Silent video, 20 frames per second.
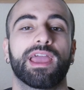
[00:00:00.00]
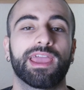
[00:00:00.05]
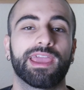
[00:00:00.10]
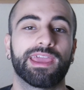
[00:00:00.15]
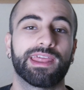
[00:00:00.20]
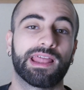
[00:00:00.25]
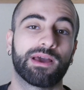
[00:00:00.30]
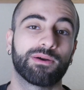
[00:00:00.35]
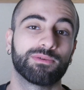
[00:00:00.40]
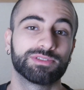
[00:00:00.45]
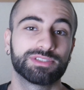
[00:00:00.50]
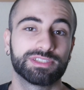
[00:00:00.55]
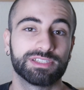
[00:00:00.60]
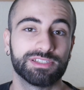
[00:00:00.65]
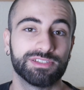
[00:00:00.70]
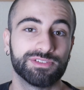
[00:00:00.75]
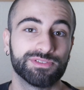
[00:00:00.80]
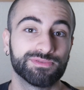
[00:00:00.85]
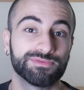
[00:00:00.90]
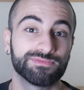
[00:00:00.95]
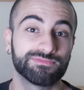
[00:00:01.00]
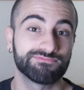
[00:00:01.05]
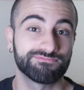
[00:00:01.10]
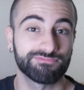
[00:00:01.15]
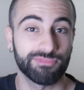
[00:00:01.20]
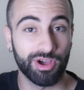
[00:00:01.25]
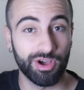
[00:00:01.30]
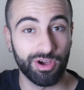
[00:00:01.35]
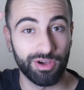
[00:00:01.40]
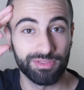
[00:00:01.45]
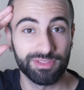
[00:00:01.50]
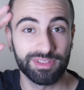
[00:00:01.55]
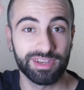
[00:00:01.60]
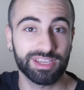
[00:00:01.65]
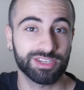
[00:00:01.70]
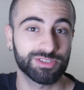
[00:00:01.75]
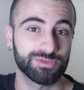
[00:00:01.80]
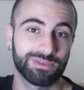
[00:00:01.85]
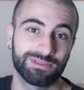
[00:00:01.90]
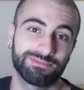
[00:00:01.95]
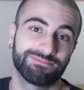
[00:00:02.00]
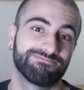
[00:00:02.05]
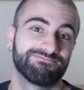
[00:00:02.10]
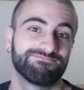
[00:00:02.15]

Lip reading: And I will see you on the next one.